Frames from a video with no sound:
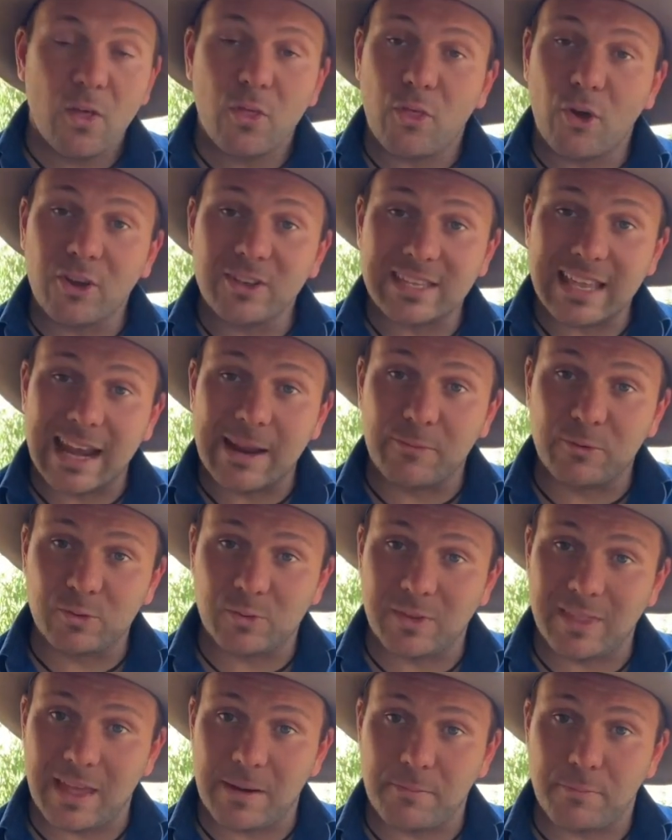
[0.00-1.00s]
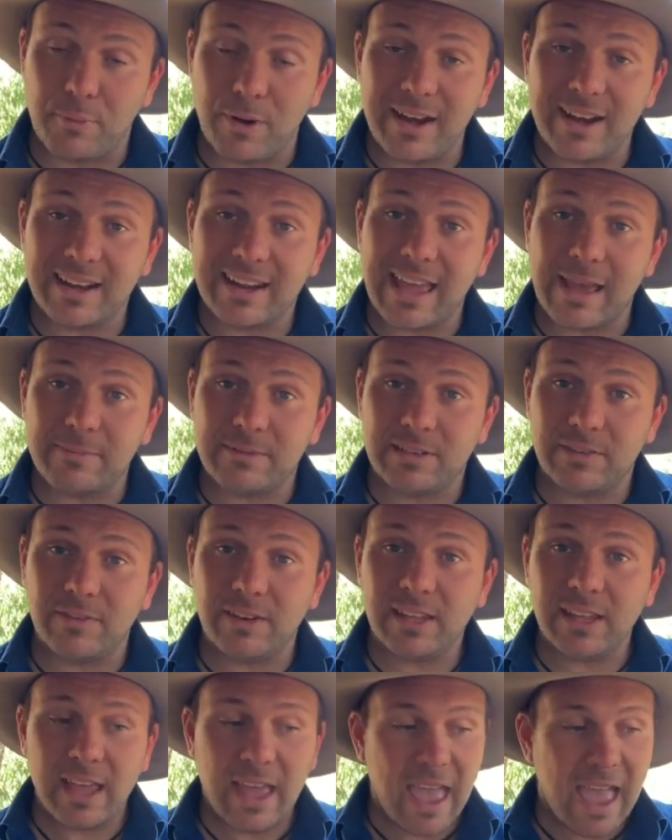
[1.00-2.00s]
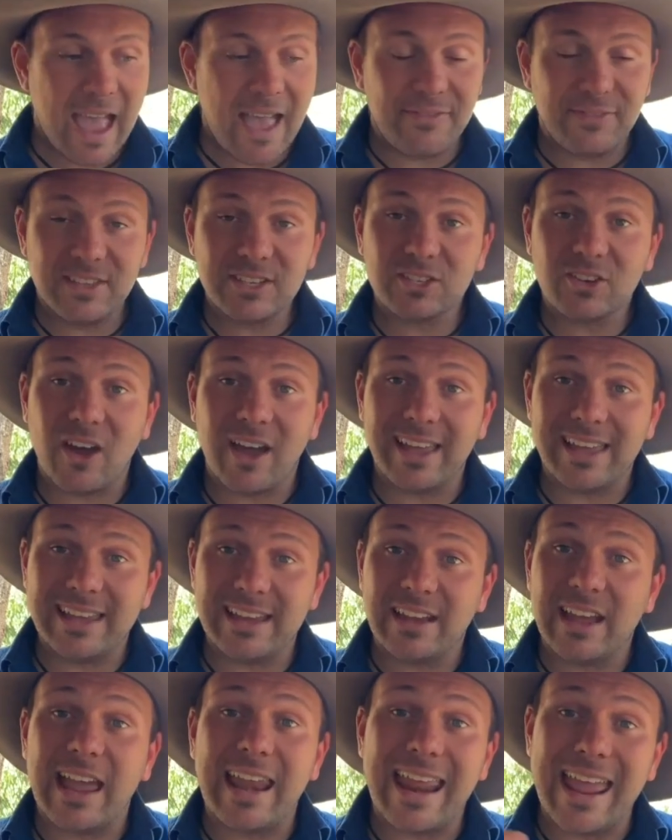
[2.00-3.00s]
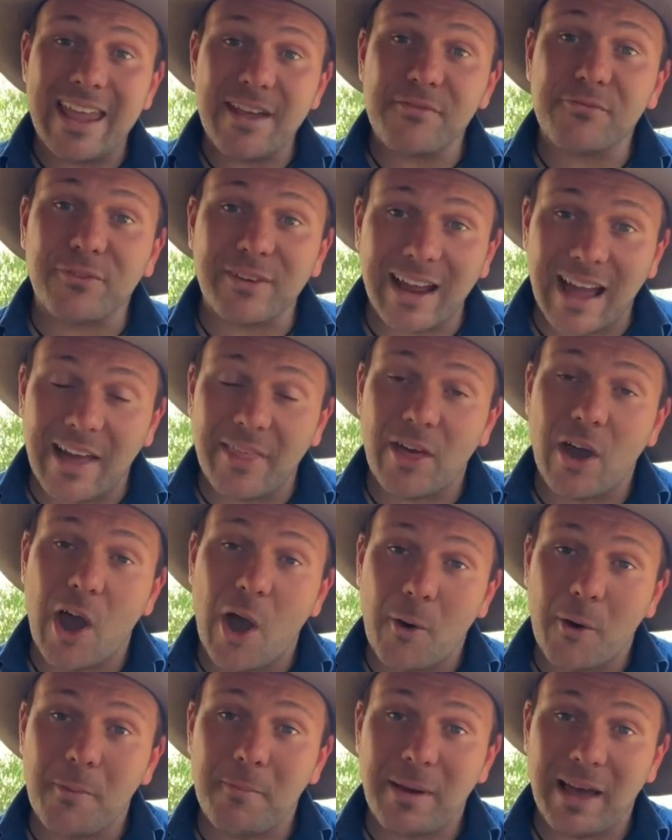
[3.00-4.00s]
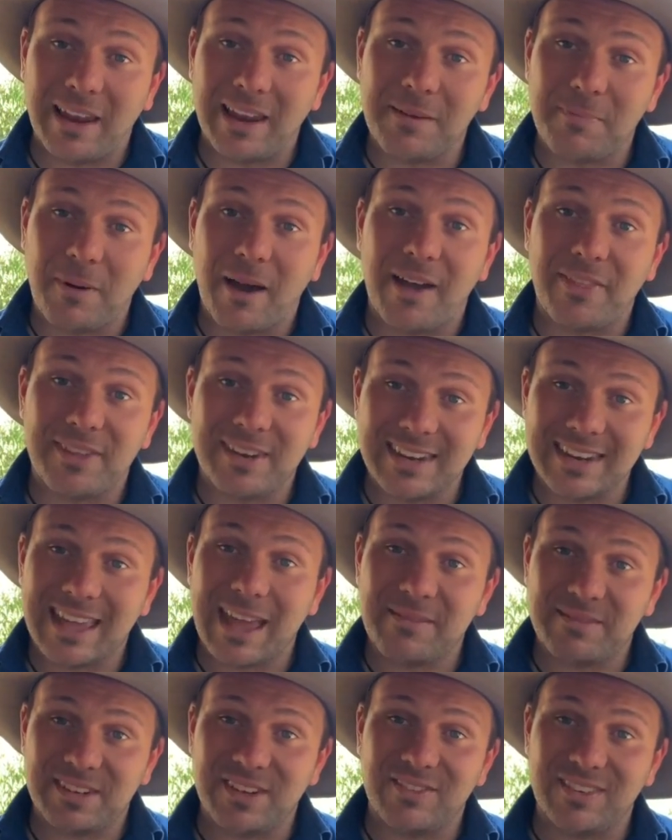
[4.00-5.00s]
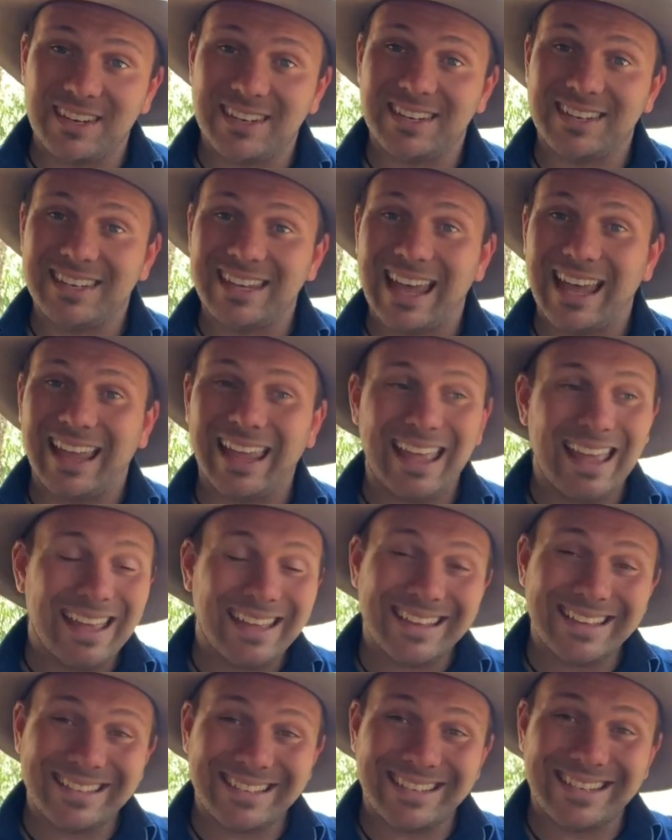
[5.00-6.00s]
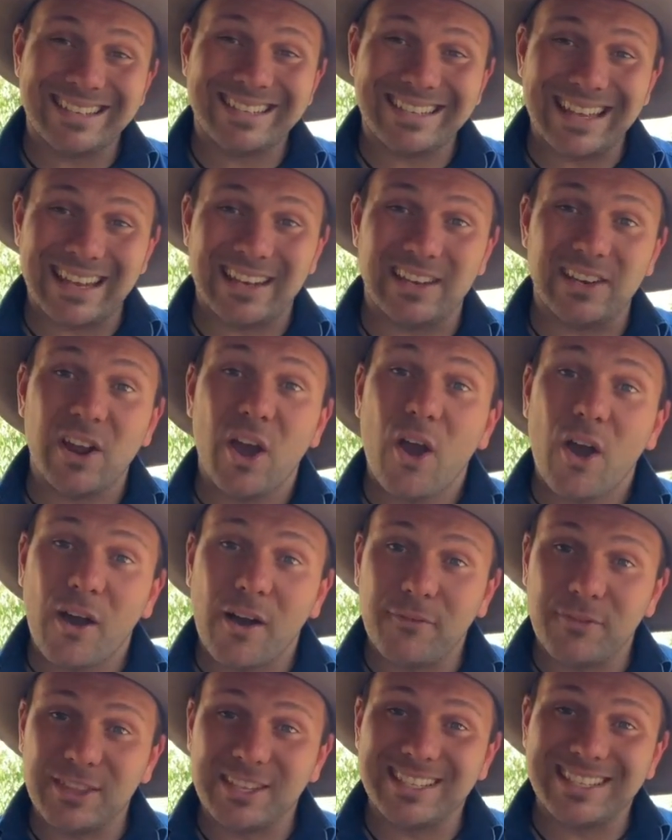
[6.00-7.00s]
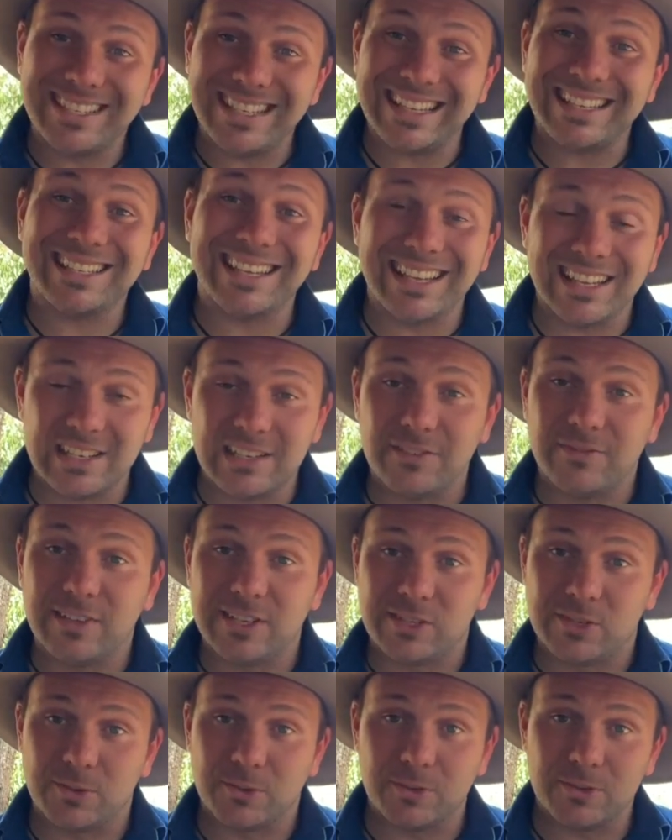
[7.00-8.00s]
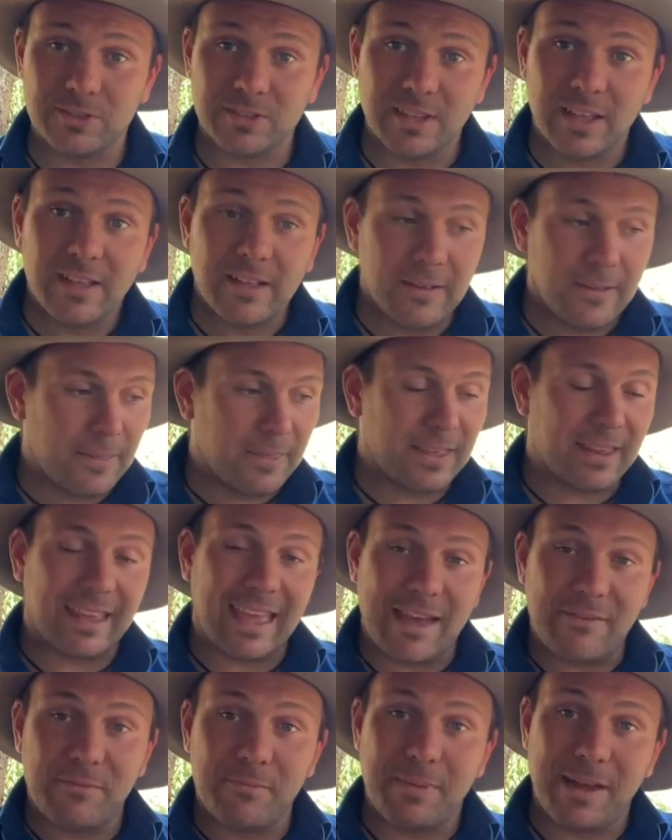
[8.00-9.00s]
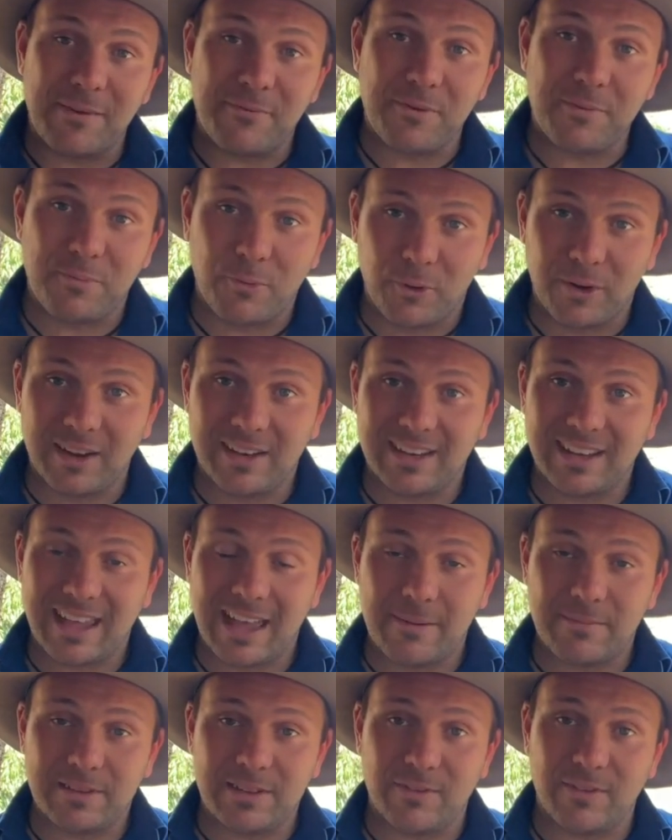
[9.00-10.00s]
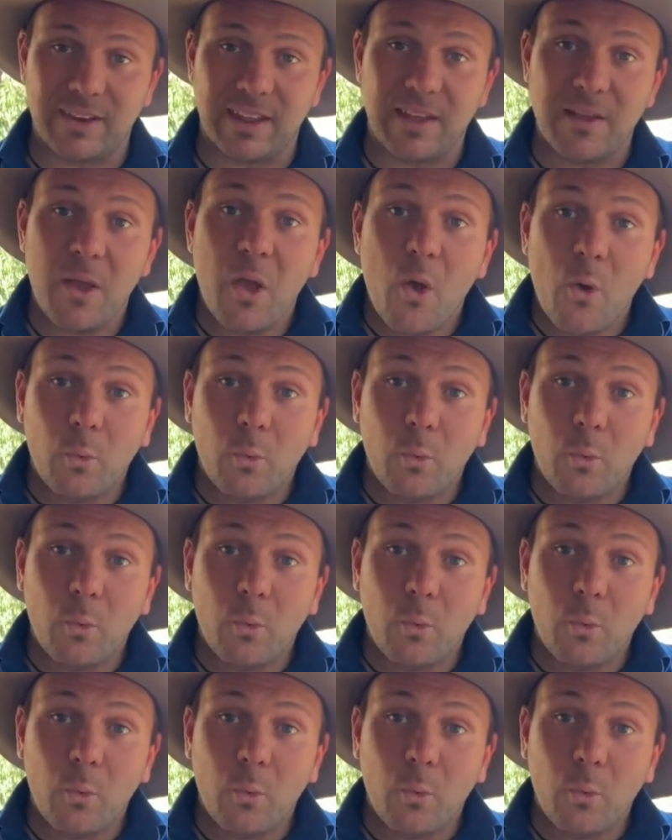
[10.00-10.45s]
Those animals were then bred in captivity, and this guy here and every other Oenpelli python in captivity today is a descendant of the six individuals that Gavin Bedford brought into captivity.